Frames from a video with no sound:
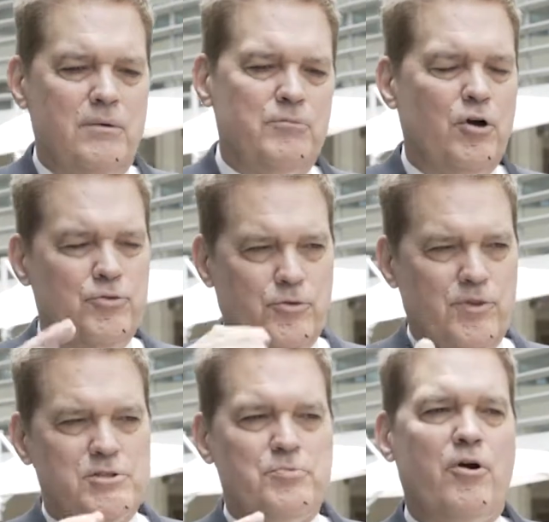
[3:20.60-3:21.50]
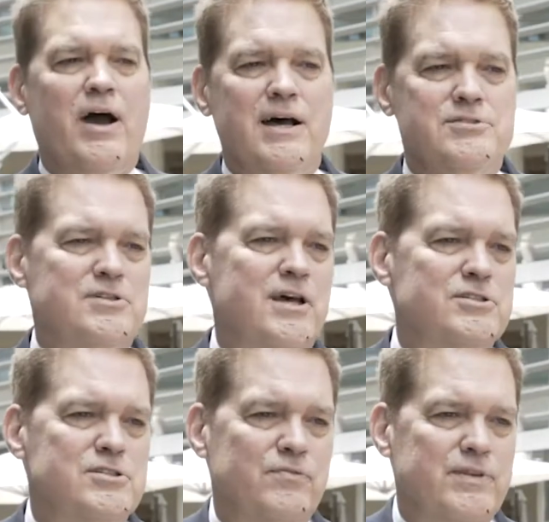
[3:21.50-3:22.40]
go through this
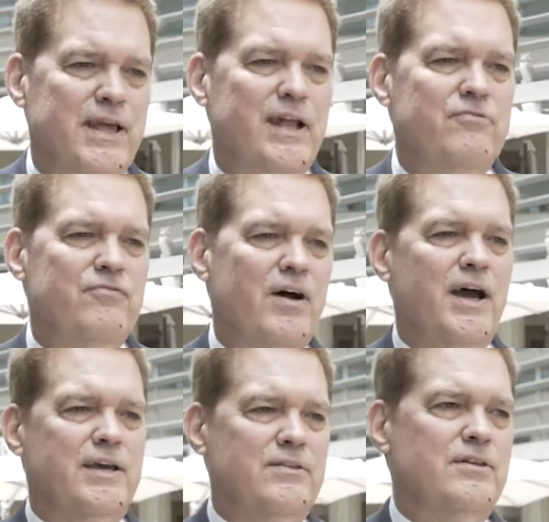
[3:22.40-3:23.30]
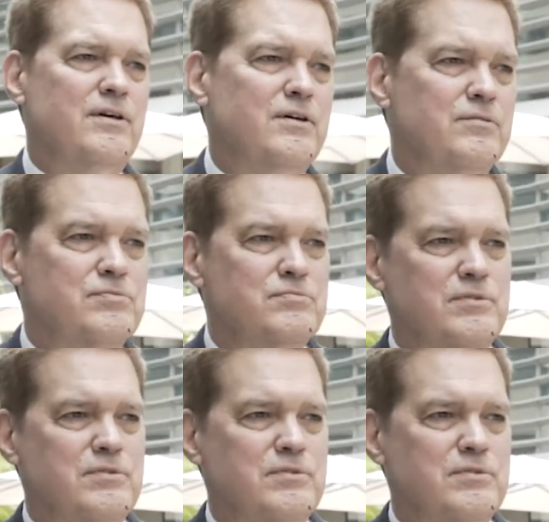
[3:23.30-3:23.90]
process of identifying the